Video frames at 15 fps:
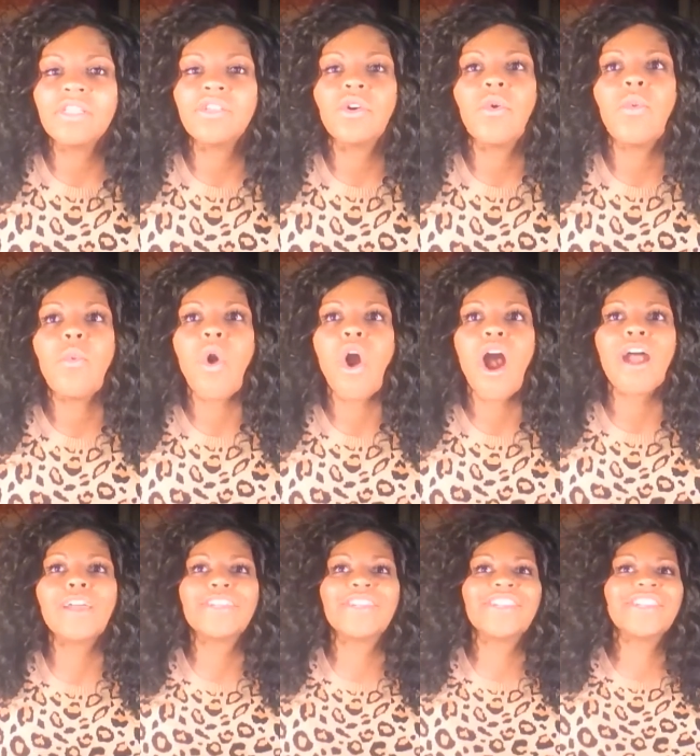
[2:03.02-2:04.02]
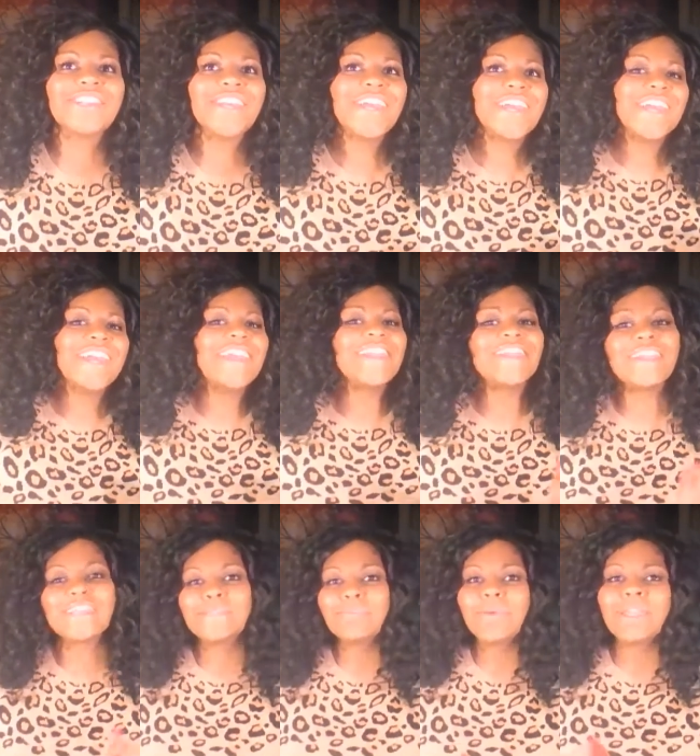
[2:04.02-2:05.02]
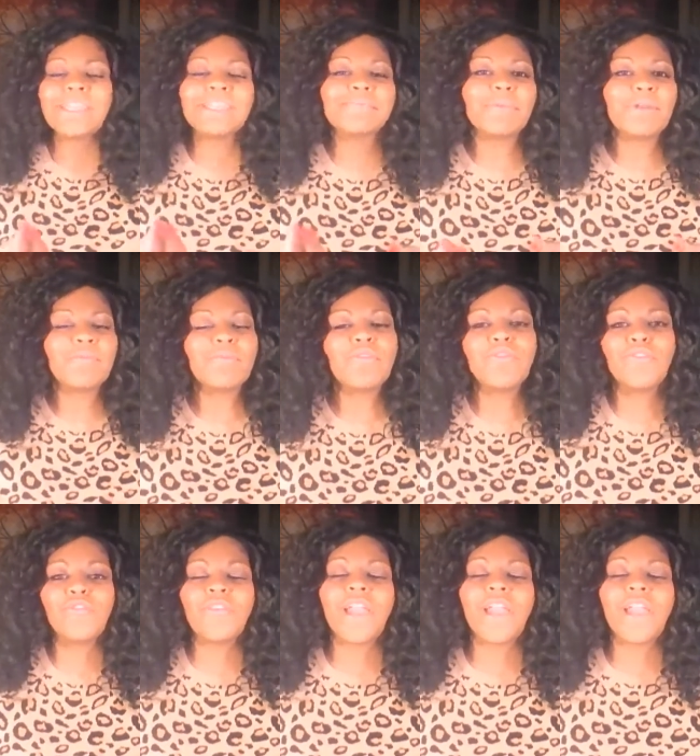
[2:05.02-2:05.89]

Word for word: to watch this placement move